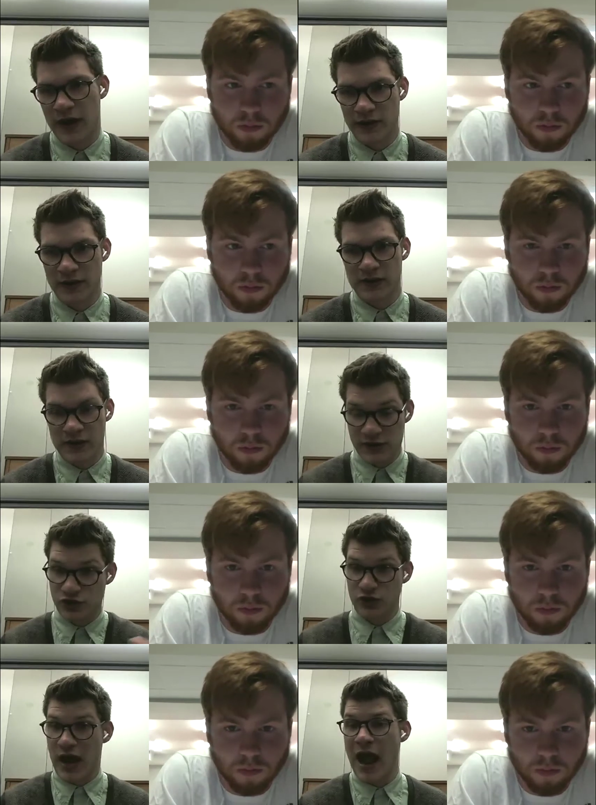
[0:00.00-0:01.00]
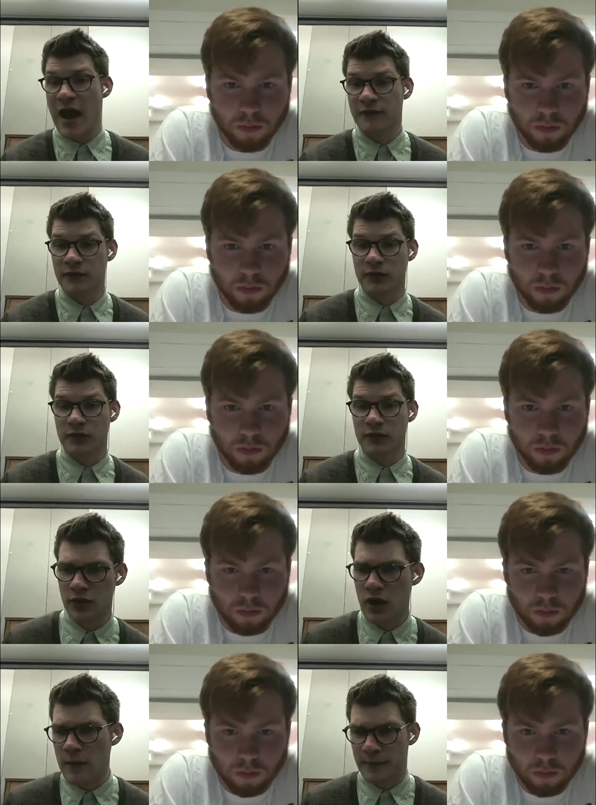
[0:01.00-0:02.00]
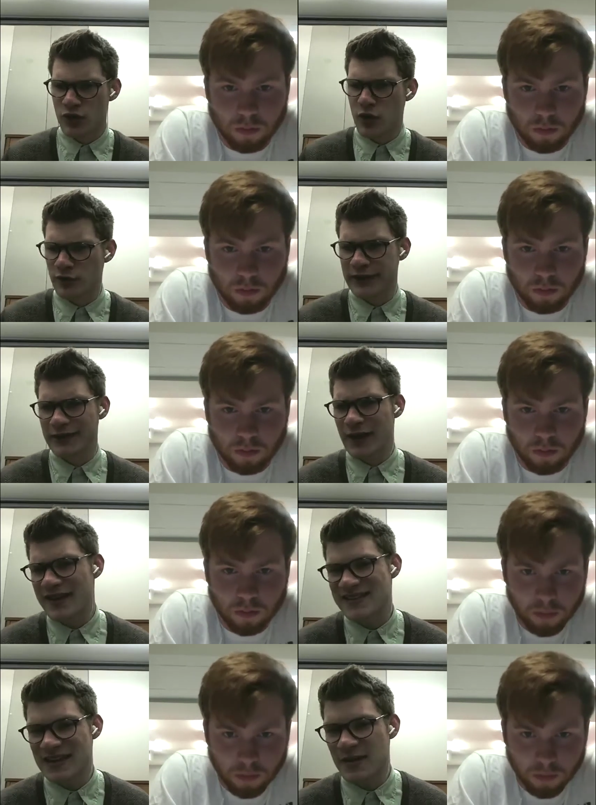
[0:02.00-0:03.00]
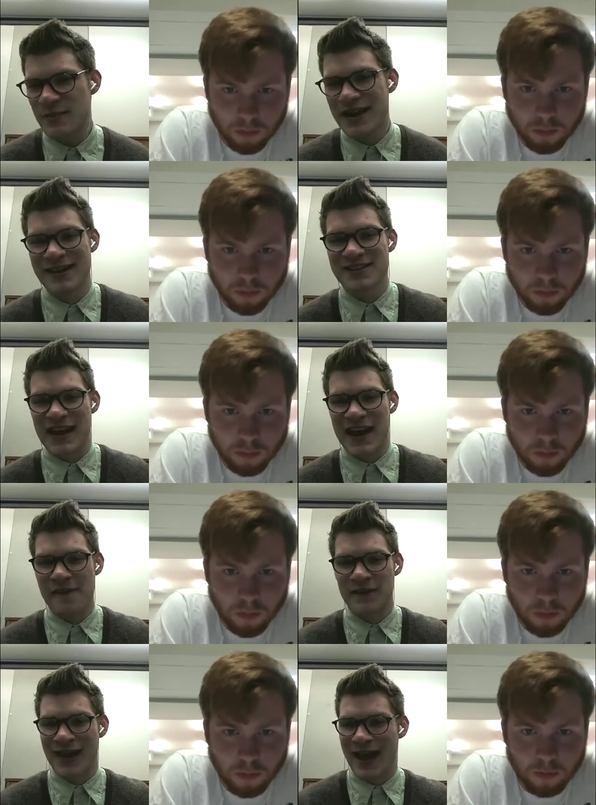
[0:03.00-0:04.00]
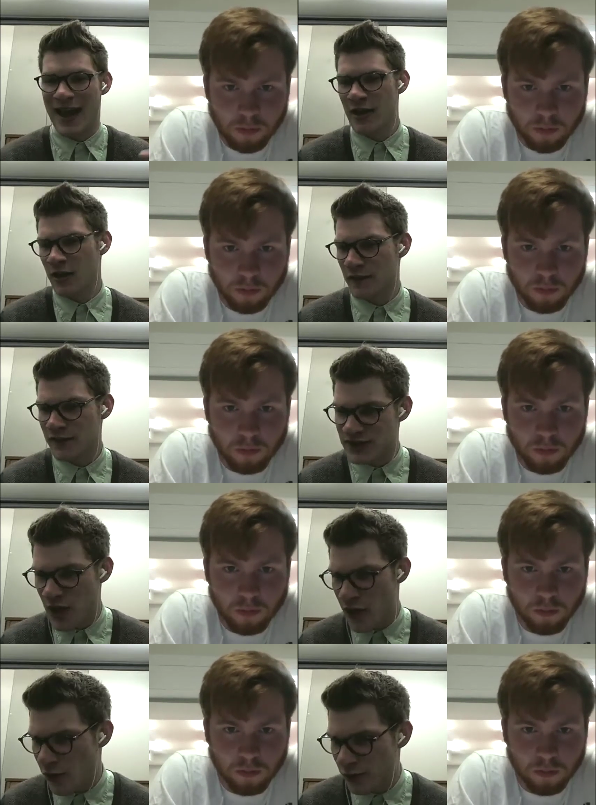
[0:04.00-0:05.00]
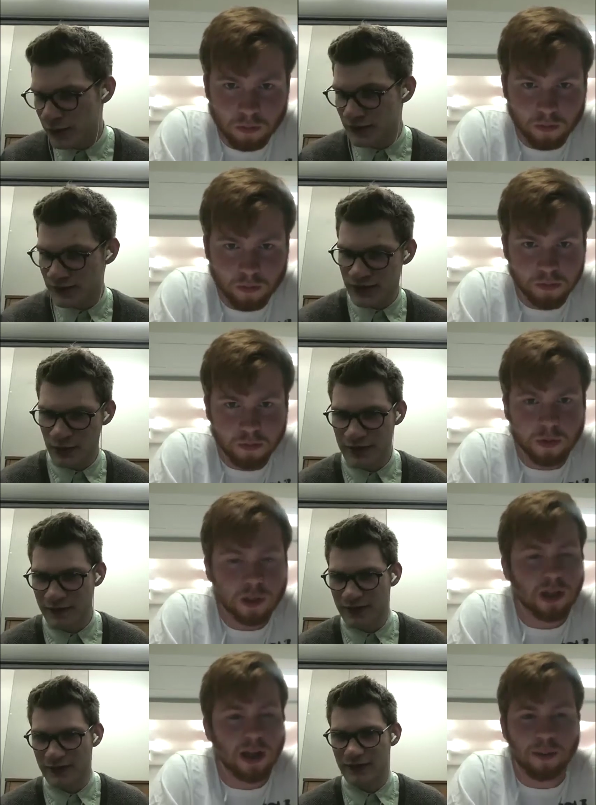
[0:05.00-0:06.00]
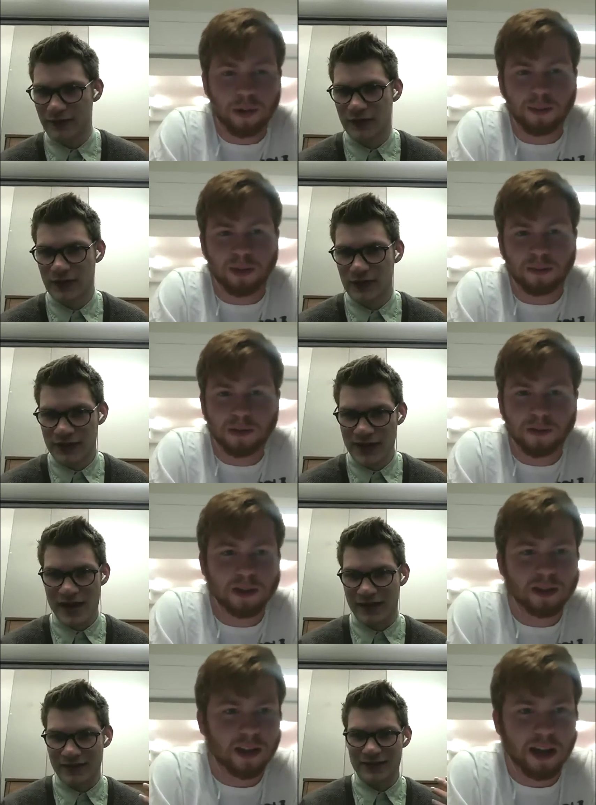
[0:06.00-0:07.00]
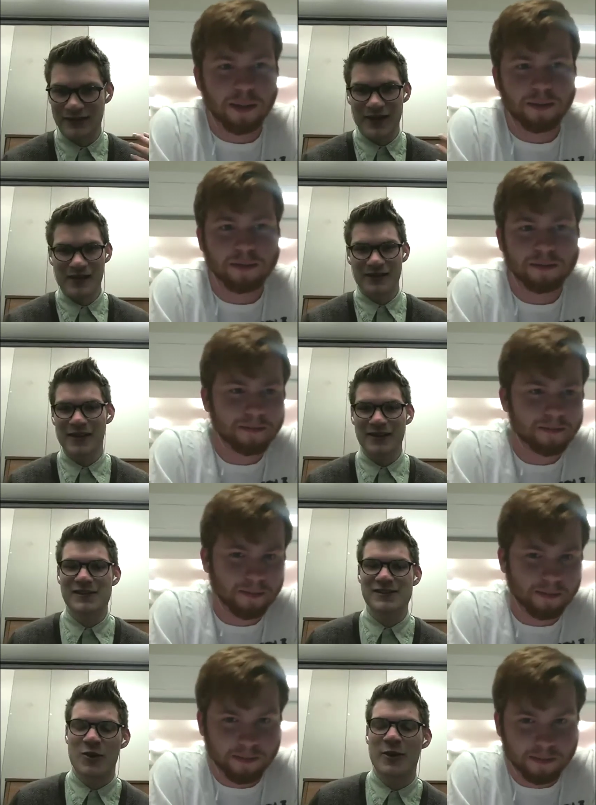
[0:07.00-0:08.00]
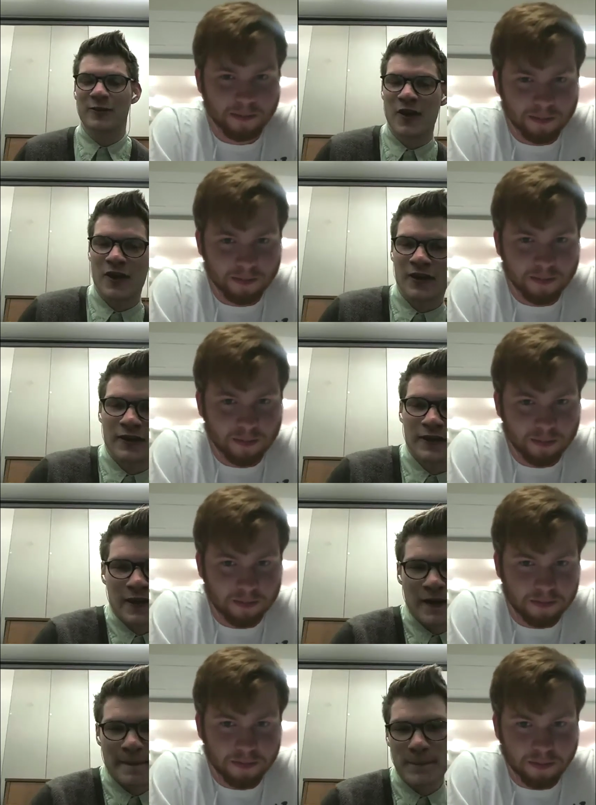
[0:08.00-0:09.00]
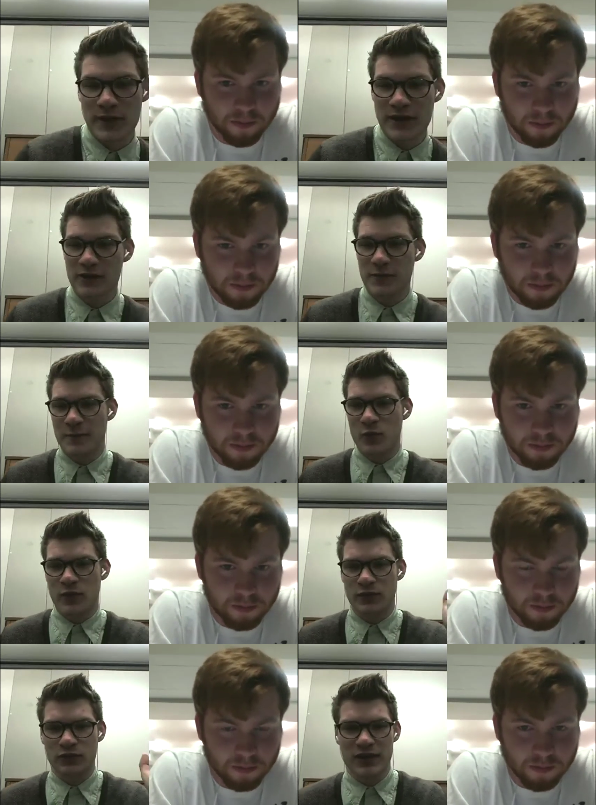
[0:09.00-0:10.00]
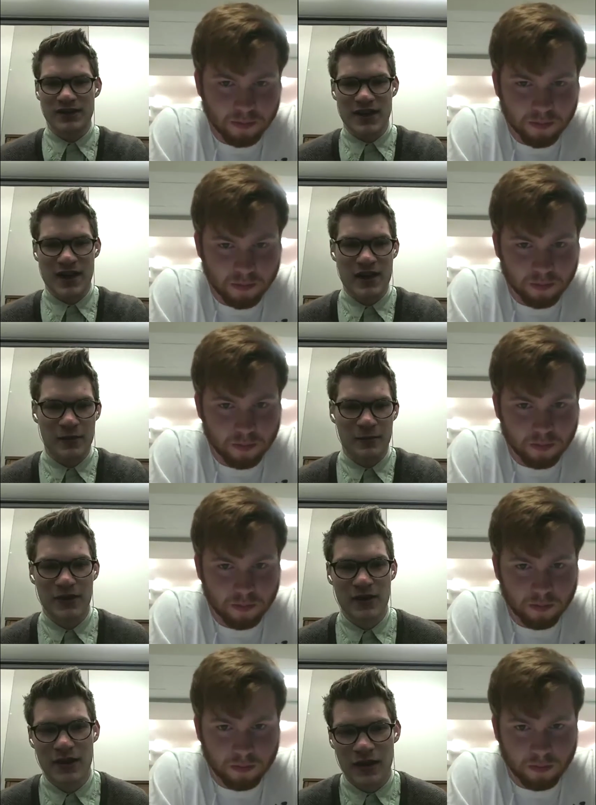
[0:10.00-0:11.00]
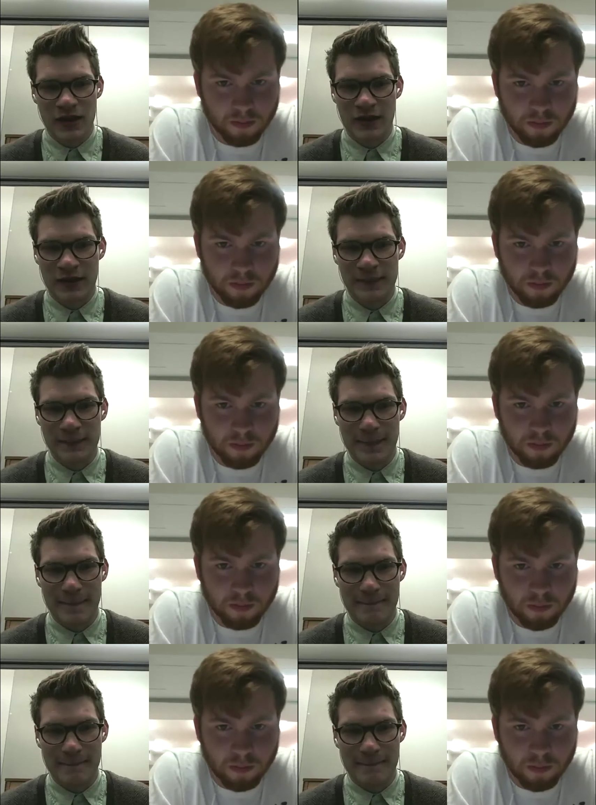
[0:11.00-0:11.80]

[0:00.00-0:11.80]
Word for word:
Speaker 1: Baratheon and then should have the throne, but no one really likes him. He doesn't have an heir of his own, so a lot even,
Speaker 2: of problems with his yeah,
Speaker 1: a lot, a lot of things going wrong. Uh, but we get a little bit more look into him uh,